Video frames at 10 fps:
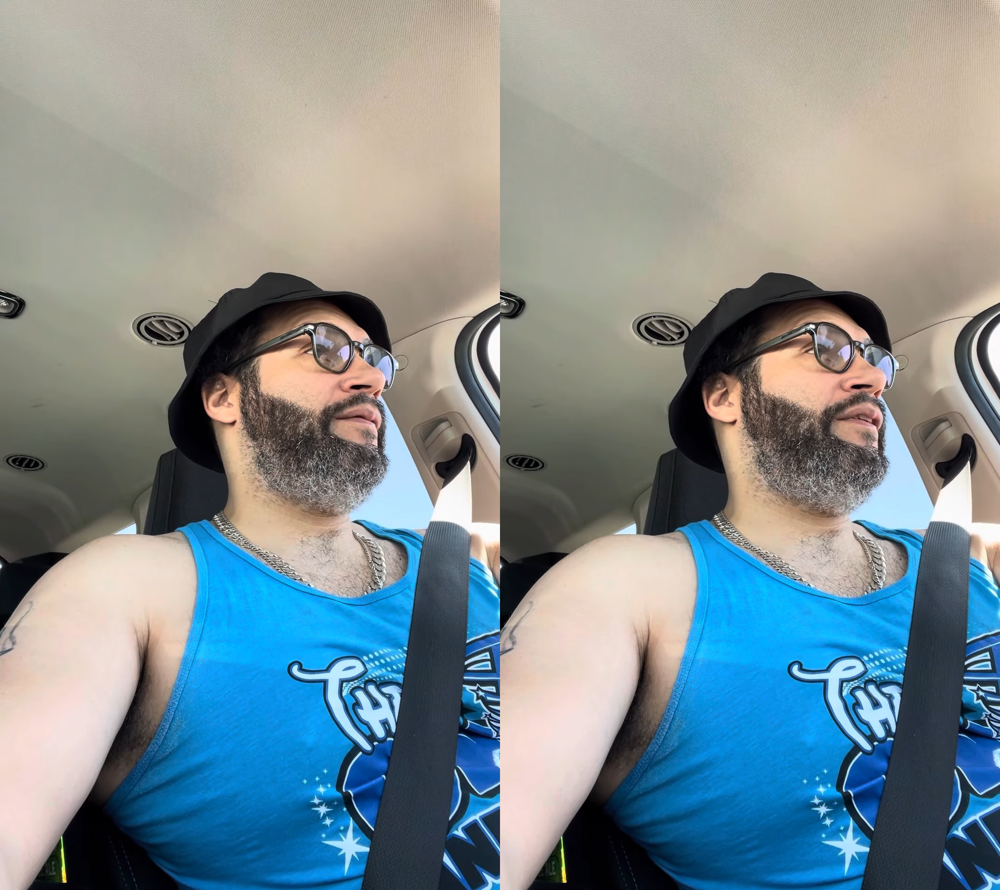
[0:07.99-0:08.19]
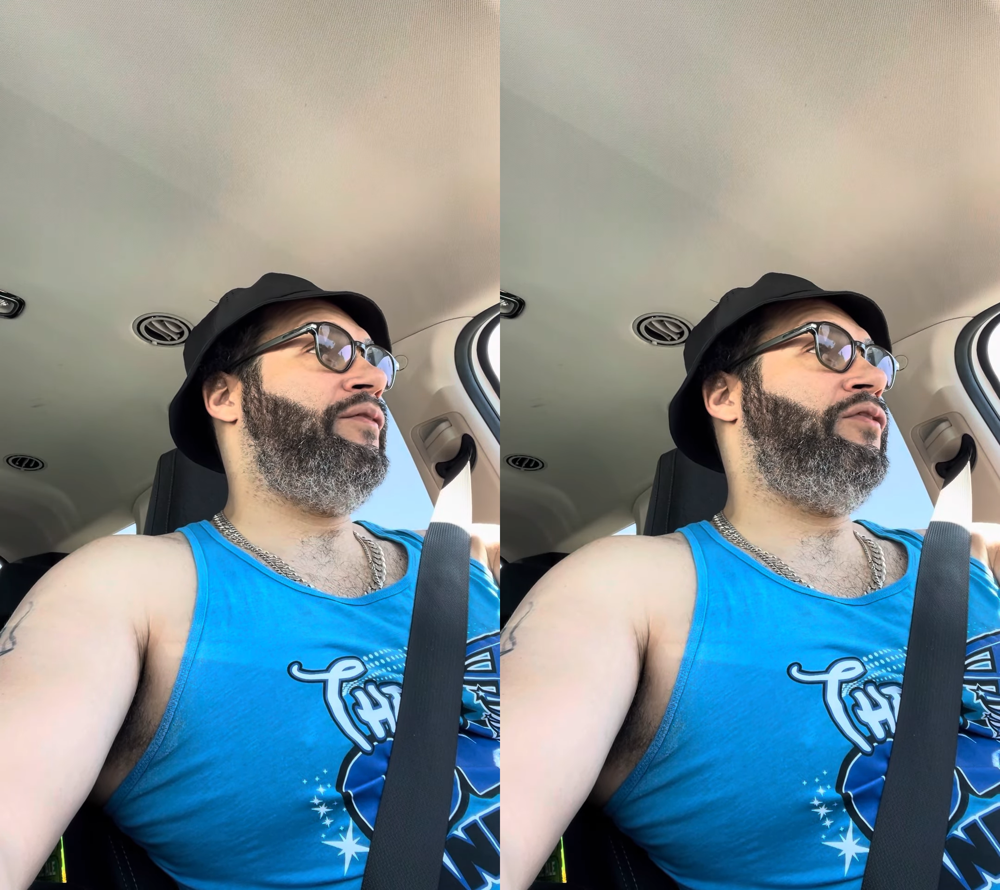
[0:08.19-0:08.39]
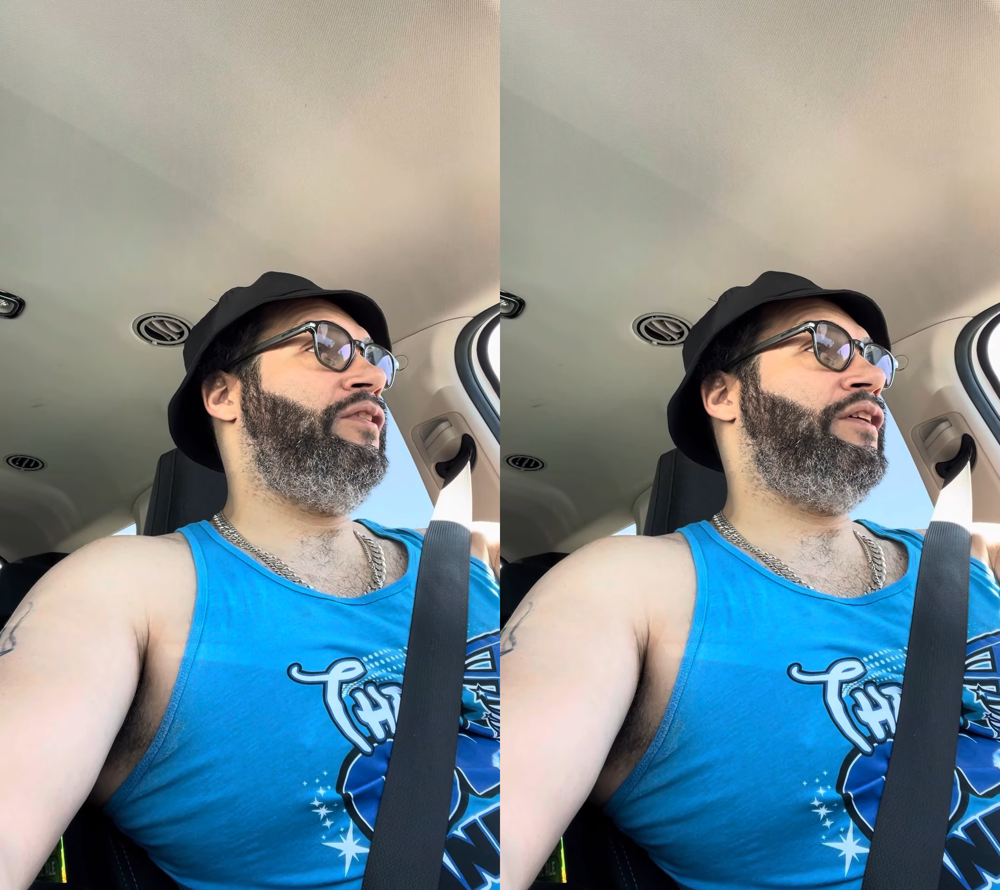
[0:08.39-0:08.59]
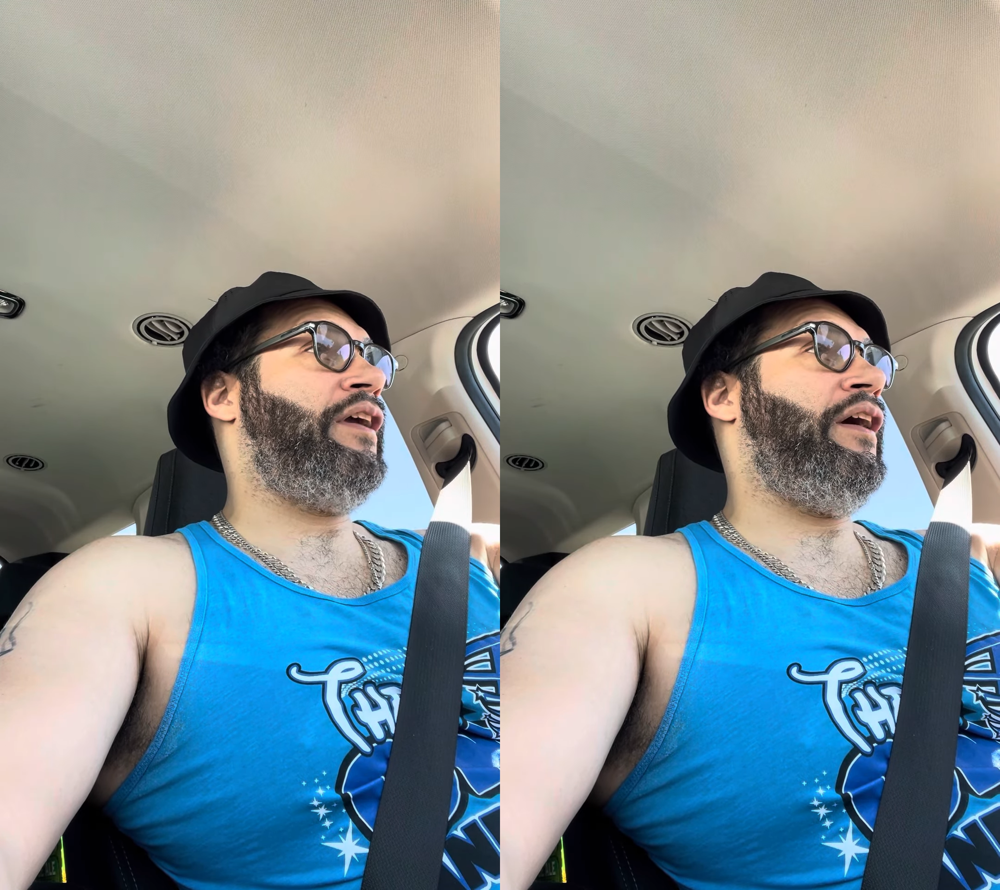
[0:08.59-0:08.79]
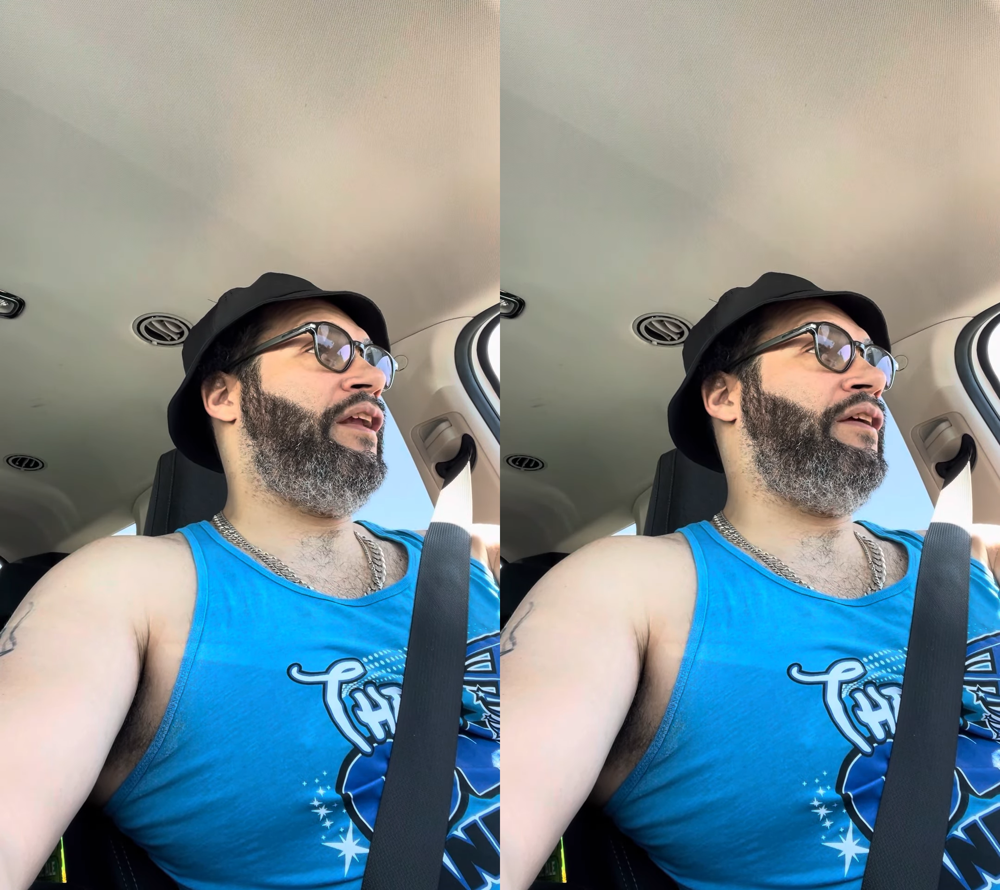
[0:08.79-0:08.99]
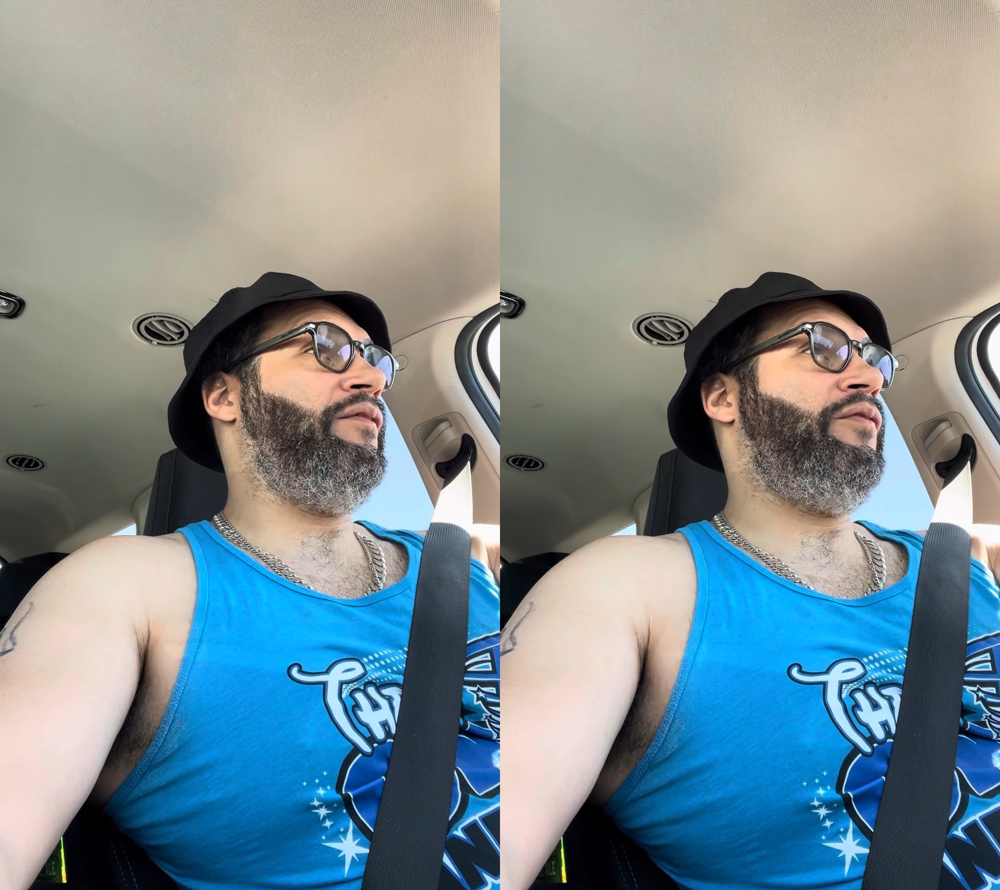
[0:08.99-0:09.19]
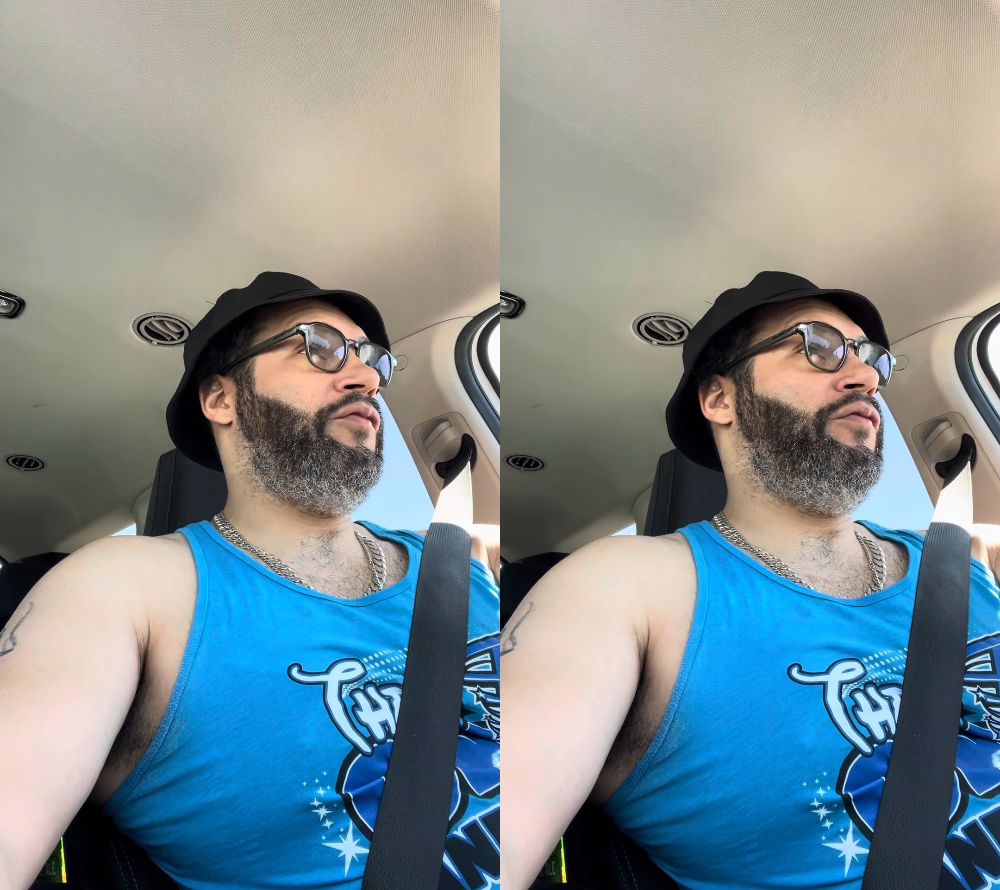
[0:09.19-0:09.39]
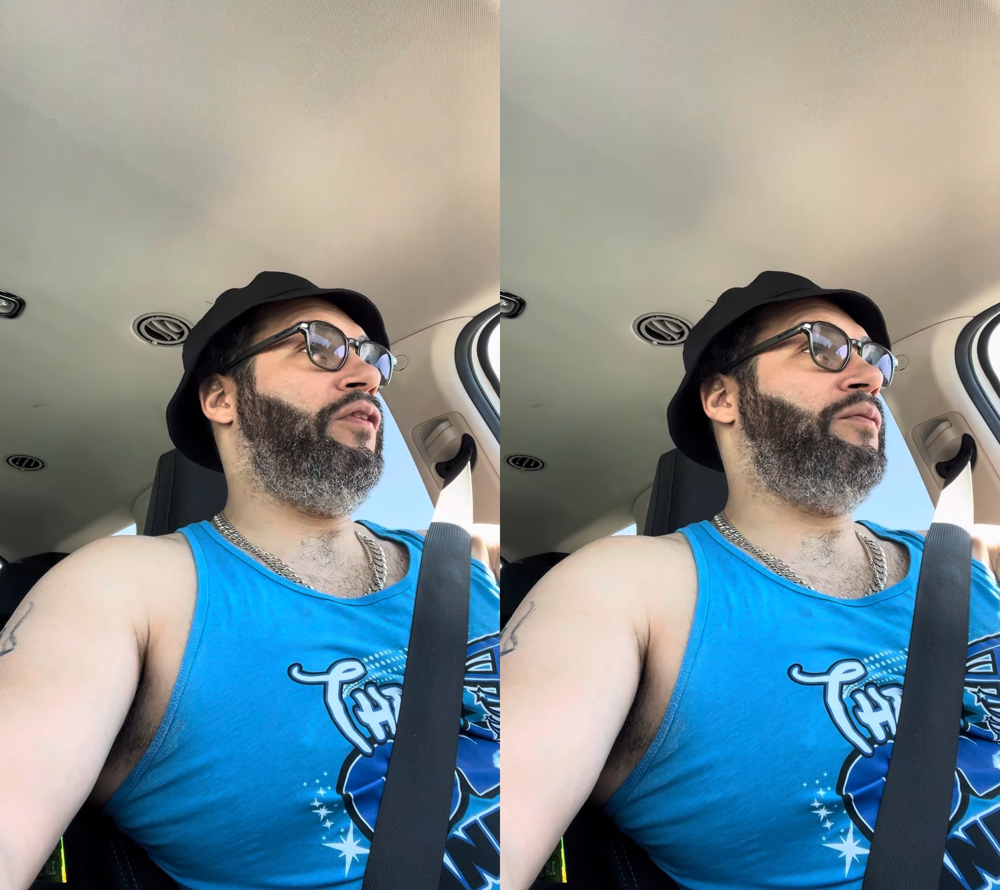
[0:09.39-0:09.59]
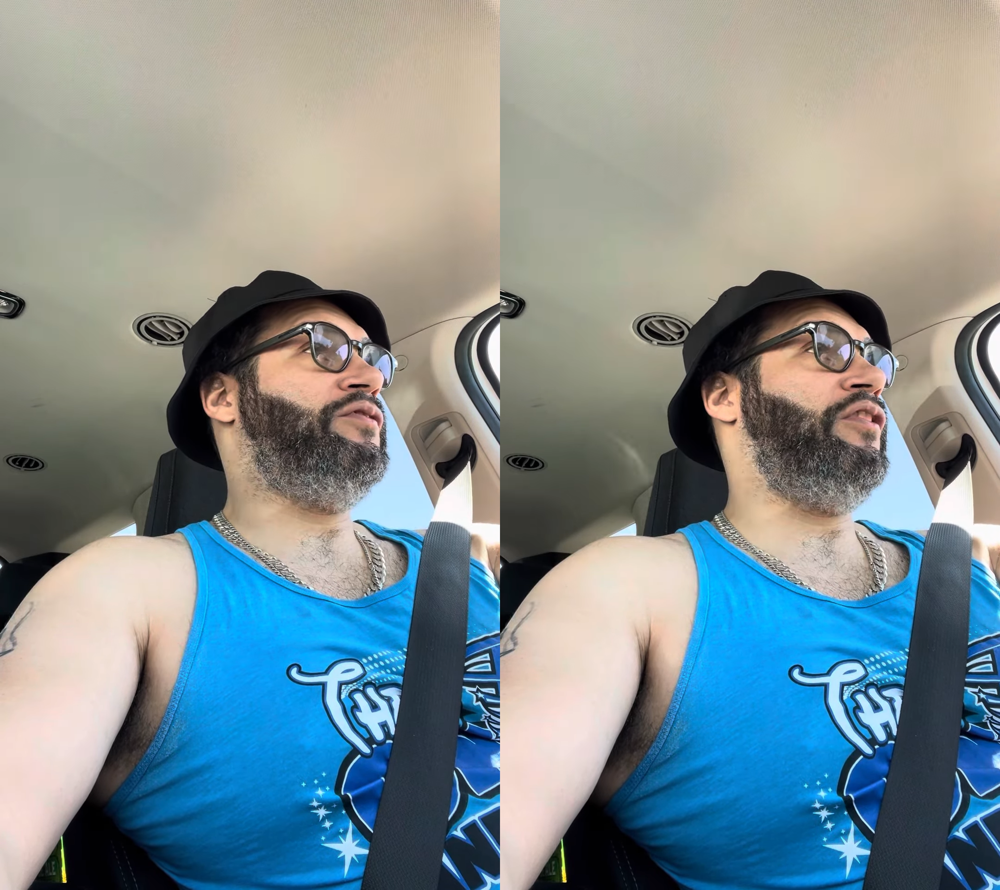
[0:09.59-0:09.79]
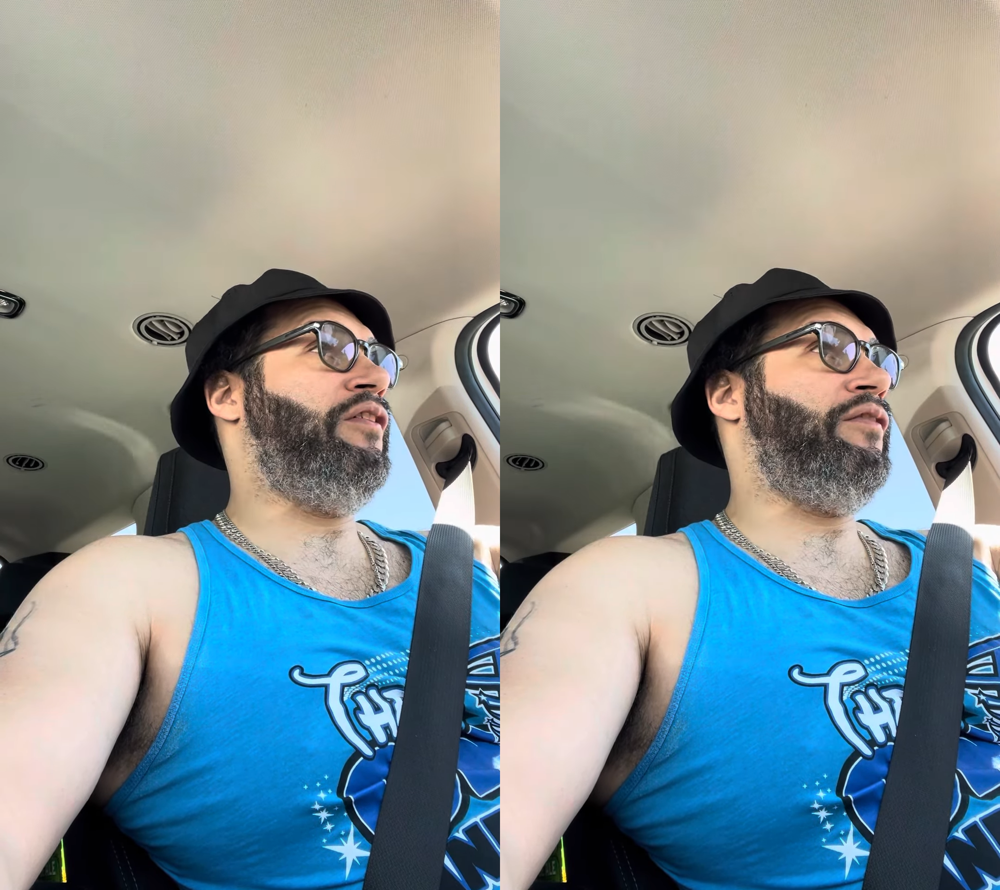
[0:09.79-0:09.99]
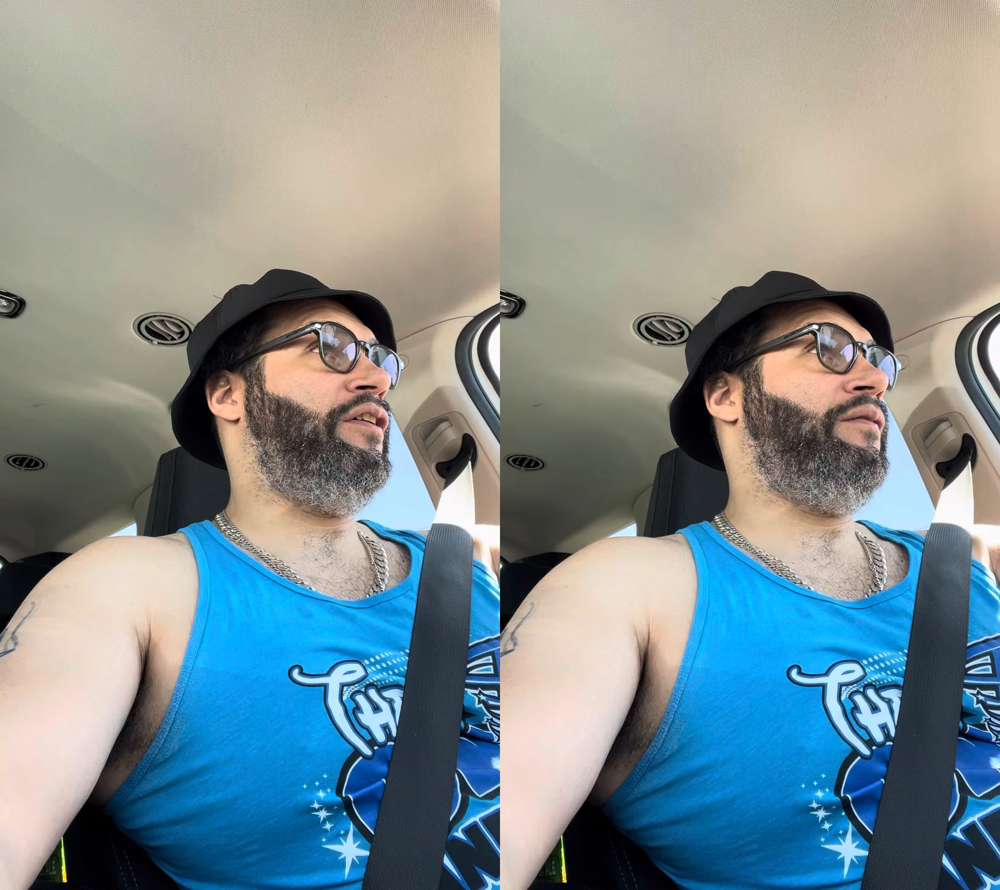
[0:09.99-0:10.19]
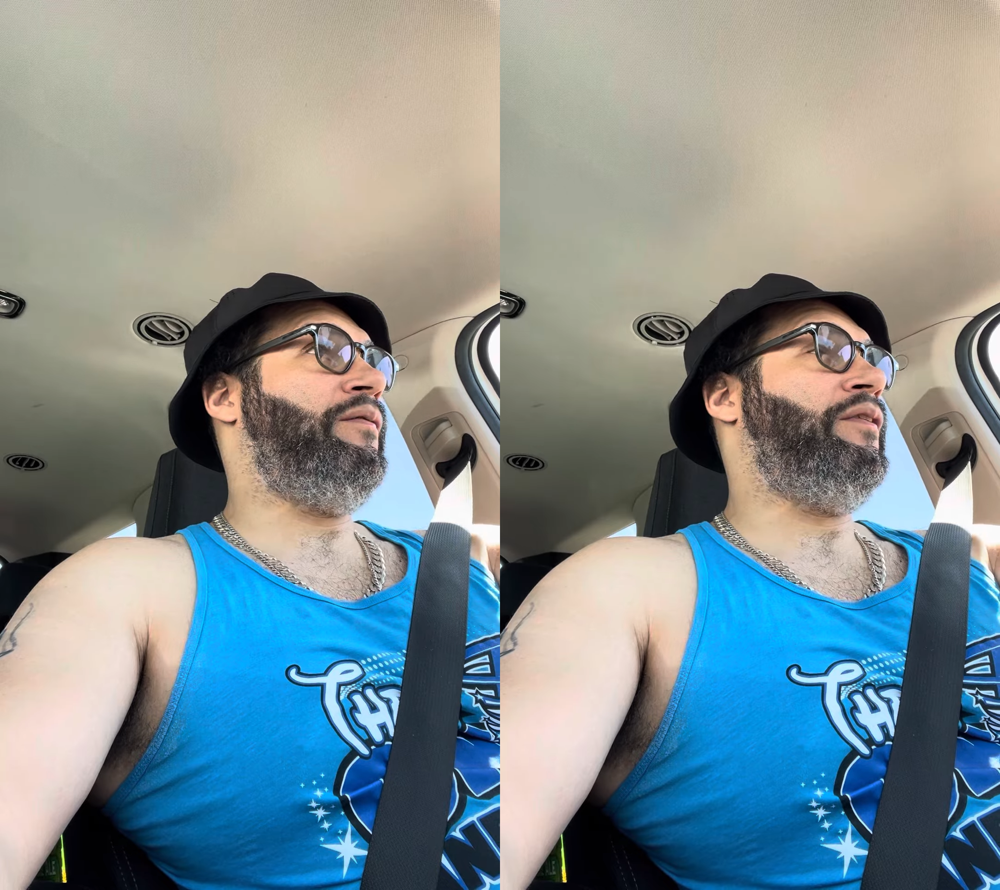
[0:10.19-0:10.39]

if you look at it, if you observe it,